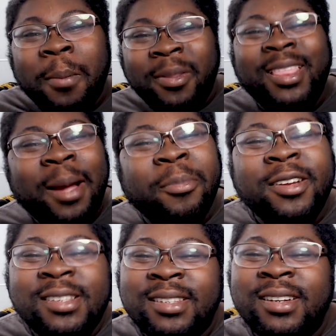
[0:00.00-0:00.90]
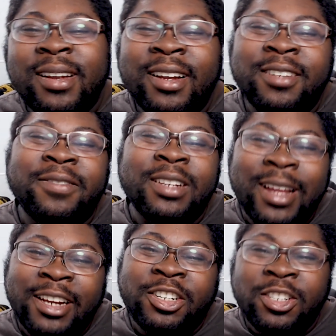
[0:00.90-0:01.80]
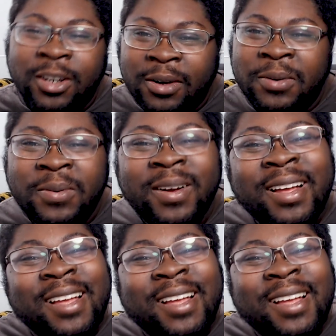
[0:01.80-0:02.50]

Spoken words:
But that brings us to the end of today's show.